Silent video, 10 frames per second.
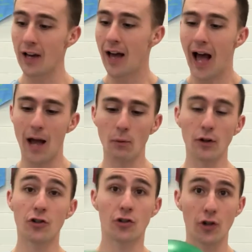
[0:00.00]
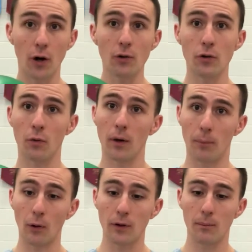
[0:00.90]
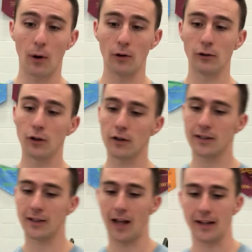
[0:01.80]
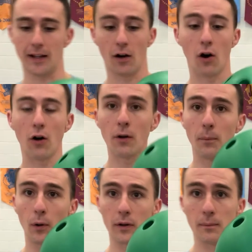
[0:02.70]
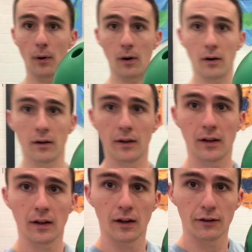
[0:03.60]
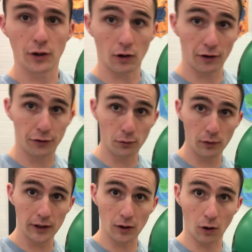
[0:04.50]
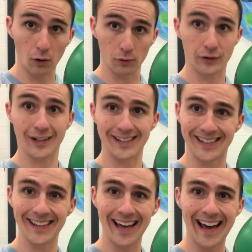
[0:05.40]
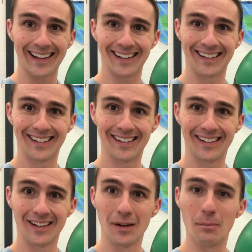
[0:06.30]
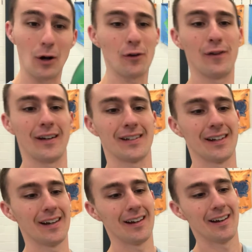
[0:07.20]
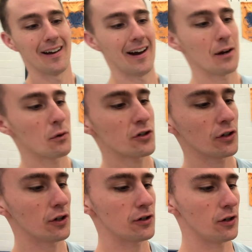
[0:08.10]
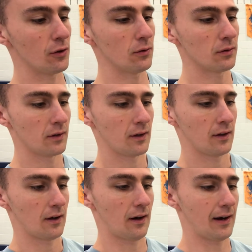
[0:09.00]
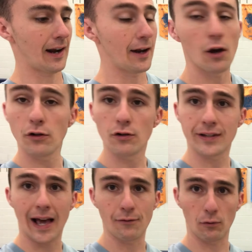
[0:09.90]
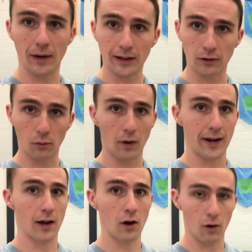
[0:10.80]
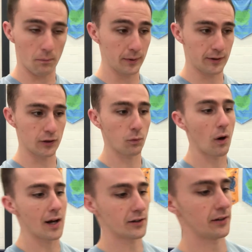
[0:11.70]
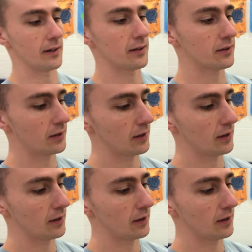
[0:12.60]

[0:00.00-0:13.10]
I wanna show you what a bowling ball looks like. And on a bowling ball, there are 3 holes. Can you see that? Perfect. All right, and what you're gonna do, all right, and I know you just have a regular one at home, but just watch this.